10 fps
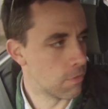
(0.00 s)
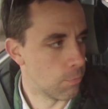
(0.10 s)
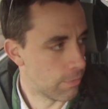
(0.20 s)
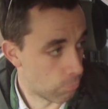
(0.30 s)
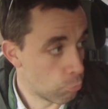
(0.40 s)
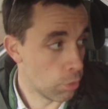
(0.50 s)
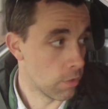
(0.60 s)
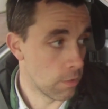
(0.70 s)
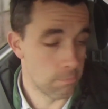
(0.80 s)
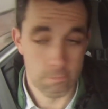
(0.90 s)
You know, we have a
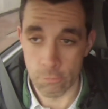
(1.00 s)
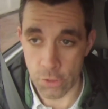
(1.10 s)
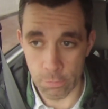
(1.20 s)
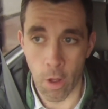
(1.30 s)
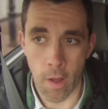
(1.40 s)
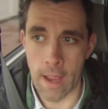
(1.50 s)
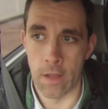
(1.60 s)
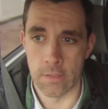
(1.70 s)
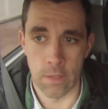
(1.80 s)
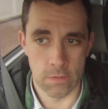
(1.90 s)
really small
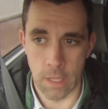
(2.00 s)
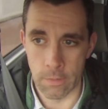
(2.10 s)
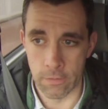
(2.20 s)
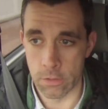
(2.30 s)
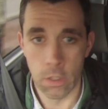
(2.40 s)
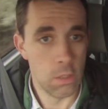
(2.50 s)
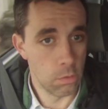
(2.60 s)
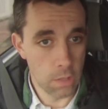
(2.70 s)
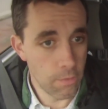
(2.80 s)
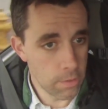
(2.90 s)
house out in Tom Nevers.
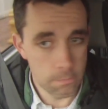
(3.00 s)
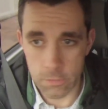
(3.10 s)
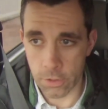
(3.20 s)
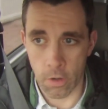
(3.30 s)
Love it. It's